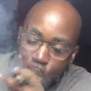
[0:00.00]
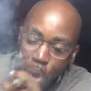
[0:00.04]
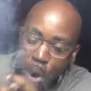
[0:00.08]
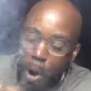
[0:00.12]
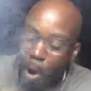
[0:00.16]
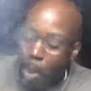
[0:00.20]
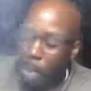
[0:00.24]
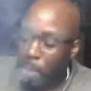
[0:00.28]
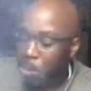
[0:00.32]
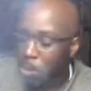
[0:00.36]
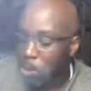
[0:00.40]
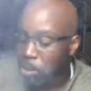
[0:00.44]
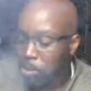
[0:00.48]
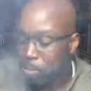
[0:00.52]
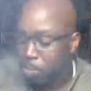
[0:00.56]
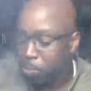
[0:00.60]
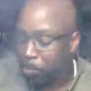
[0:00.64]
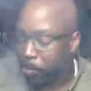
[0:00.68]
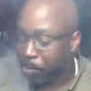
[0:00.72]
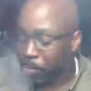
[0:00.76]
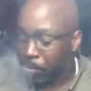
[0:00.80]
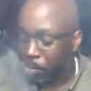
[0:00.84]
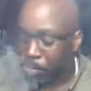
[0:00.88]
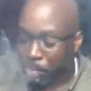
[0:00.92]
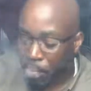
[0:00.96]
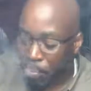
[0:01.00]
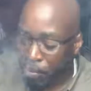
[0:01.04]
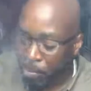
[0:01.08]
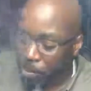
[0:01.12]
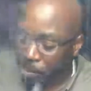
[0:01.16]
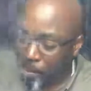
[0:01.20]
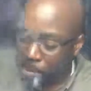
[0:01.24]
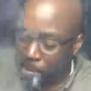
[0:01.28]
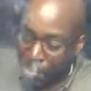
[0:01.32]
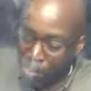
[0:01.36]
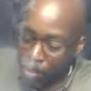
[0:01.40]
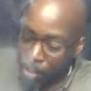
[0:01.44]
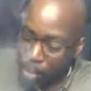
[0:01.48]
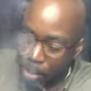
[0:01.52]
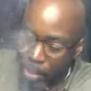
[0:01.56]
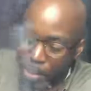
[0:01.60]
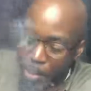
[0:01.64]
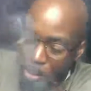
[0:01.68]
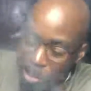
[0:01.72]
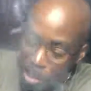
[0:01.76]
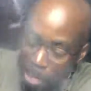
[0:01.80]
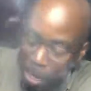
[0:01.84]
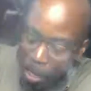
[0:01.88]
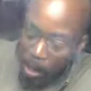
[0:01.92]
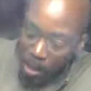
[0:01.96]
Awesome.
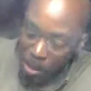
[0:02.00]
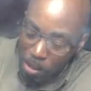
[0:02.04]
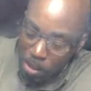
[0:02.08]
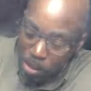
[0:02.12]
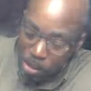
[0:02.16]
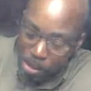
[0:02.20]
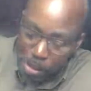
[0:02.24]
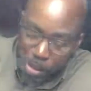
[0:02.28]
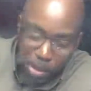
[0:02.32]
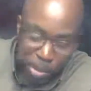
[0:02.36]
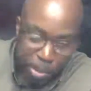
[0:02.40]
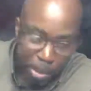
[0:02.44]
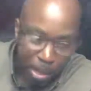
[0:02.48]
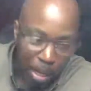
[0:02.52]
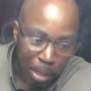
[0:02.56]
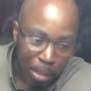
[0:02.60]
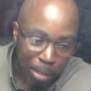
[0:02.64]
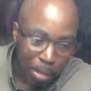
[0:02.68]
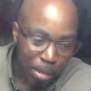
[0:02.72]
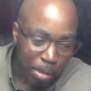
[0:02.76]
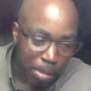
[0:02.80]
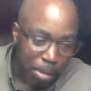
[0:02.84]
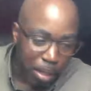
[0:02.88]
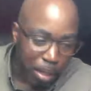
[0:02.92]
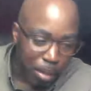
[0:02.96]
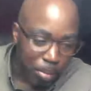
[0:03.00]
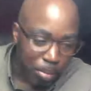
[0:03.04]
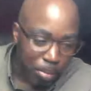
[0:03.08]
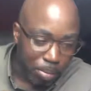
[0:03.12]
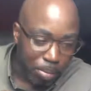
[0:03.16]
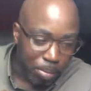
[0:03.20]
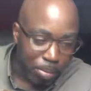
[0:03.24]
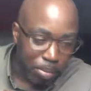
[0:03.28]
Shout out to you, Chocolate Drop.